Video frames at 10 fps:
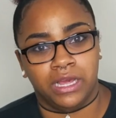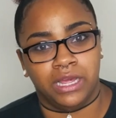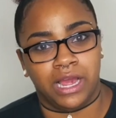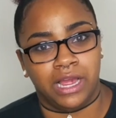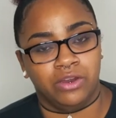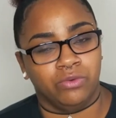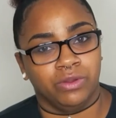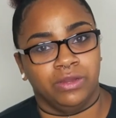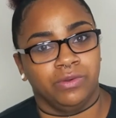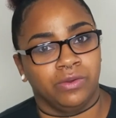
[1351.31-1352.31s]
But I don't
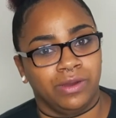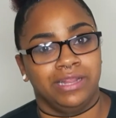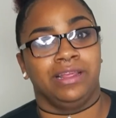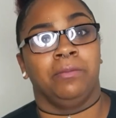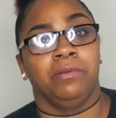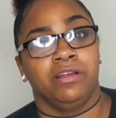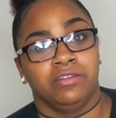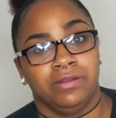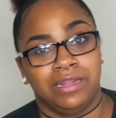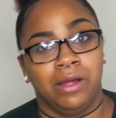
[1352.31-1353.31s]
really regret that,
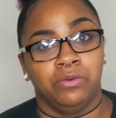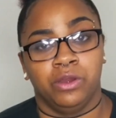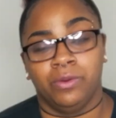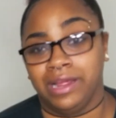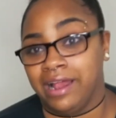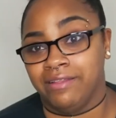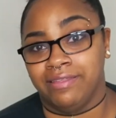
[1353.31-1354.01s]
because without knowing how